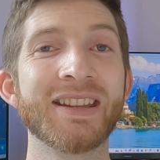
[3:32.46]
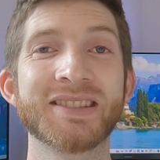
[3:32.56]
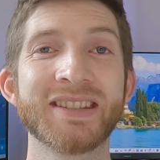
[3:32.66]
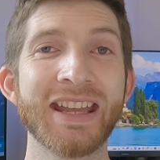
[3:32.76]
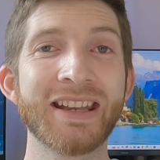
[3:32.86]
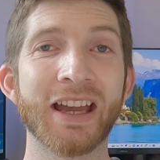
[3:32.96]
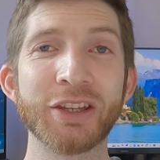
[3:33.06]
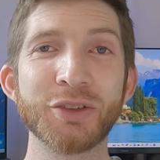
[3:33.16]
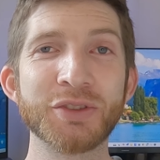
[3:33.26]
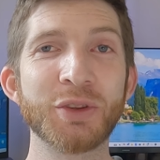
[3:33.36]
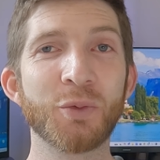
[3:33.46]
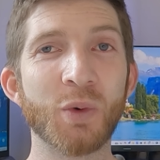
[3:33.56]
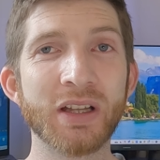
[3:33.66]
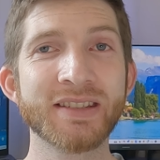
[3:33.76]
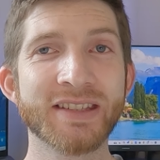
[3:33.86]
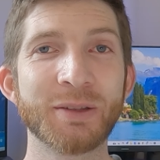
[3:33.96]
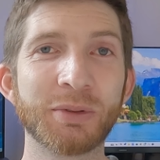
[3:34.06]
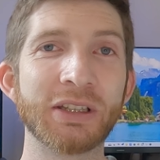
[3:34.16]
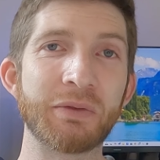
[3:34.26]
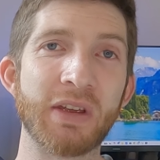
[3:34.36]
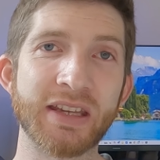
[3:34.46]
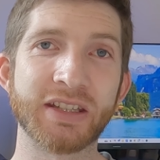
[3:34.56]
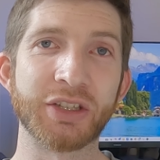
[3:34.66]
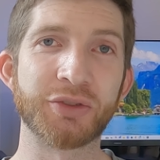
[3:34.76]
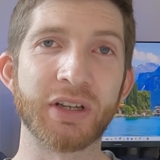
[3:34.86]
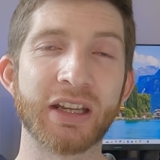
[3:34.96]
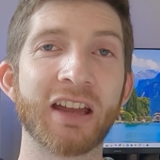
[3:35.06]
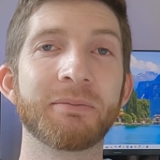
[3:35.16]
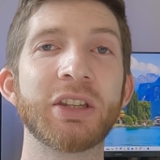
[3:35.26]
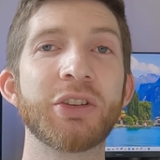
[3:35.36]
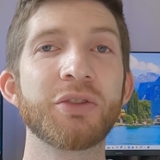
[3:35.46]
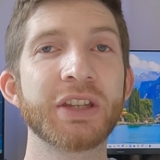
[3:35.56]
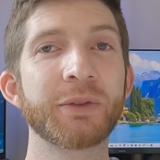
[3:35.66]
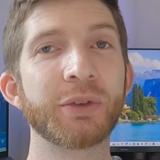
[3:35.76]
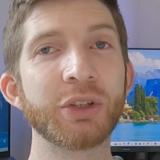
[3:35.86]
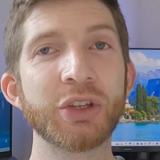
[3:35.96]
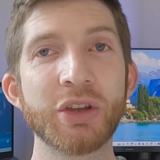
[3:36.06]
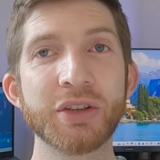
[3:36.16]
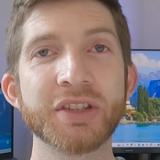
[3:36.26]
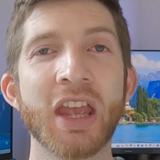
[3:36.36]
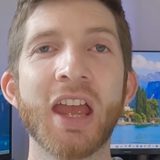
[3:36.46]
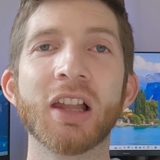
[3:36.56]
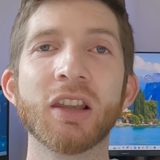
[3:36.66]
Instead, I used the one simple investing trick I've been using for years,